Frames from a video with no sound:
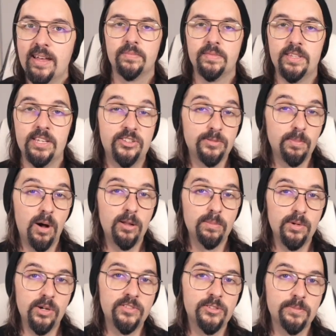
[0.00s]
These small
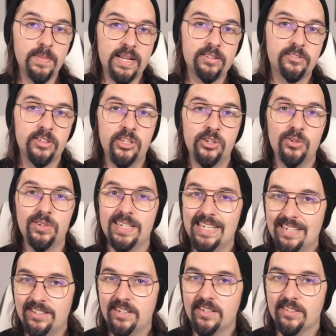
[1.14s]
moves makes the tune
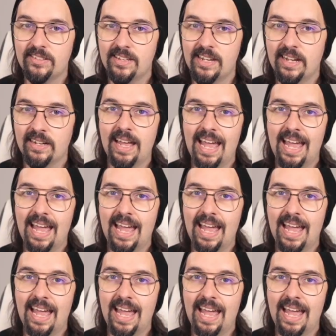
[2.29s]
easy to sing